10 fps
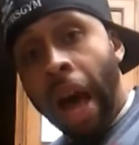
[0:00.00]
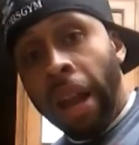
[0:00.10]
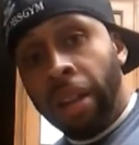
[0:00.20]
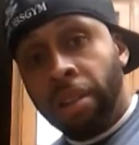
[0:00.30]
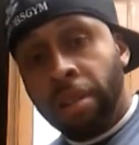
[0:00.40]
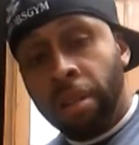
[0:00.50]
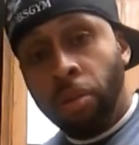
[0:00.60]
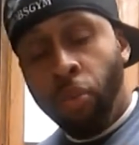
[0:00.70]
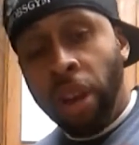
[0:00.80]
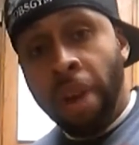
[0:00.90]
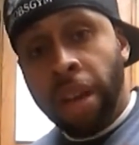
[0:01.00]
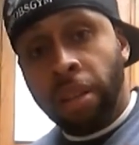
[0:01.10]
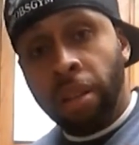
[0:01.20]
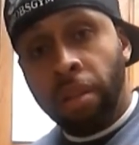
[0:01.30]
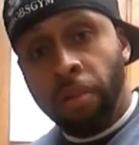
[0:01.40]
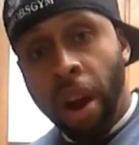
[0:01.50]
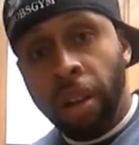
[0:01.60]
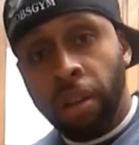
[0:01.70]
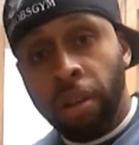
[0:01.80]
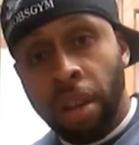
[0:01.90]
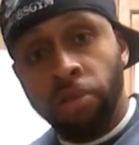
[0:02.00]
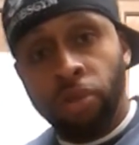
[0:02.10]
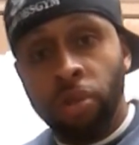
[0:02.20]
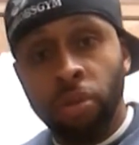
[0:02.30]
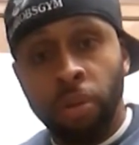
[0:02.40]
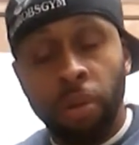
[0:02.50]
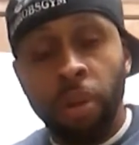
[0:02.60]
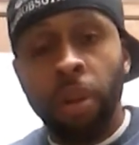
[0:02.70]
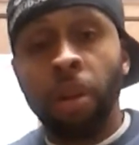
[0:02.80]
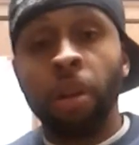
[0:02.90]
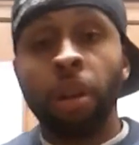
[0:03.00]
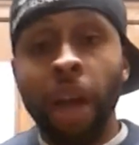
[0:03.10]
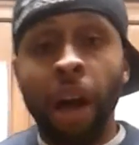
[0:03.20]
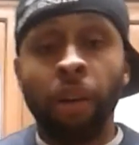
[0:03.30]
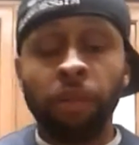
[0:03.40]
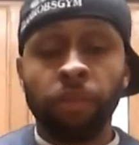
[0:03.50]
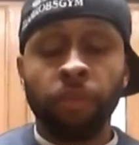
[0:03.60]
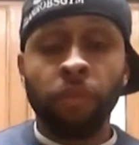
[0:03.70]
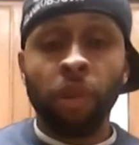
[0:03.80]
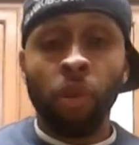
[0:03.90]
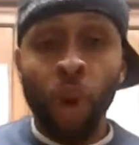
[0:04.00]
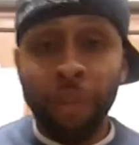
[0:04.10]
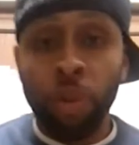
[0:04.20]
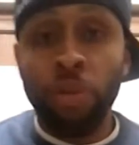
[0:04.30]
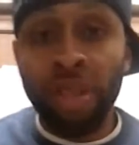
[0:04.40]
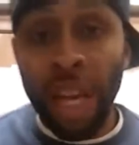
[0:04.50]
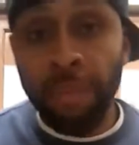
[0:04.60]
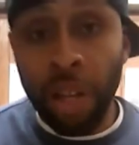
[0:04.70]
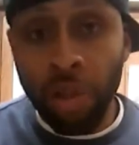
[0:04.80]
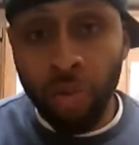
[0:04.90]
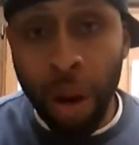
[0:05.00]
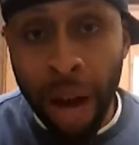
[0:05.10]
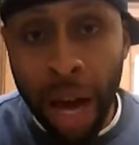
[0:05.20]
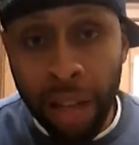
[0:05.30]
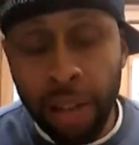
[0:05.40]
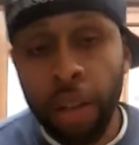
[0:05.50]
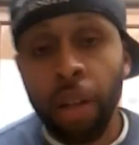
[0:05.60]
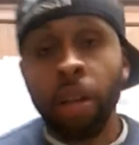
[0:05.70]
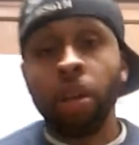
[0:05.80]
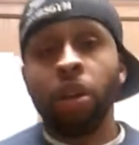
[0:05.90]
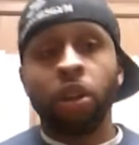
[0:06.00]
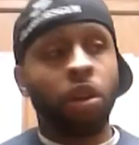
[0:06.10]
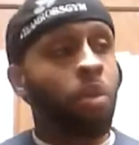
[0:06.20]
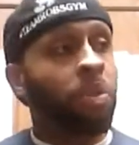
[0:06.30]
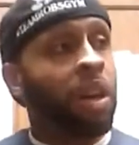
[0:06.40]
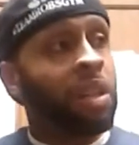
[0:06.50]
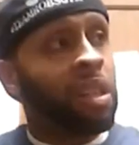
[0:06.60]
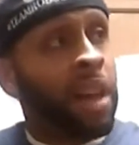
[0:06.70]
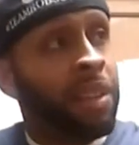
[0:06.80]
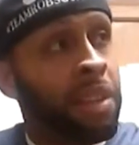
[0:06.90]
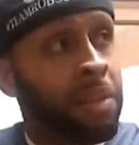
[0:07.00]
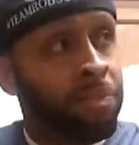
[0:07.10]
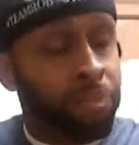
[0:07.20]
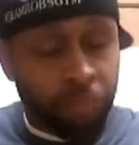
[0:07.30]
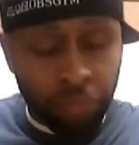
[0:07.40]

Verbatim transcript: out of this wastebasket, right? That's what you do. Now, we have to do the same thing to our minds, you know, because it's like this.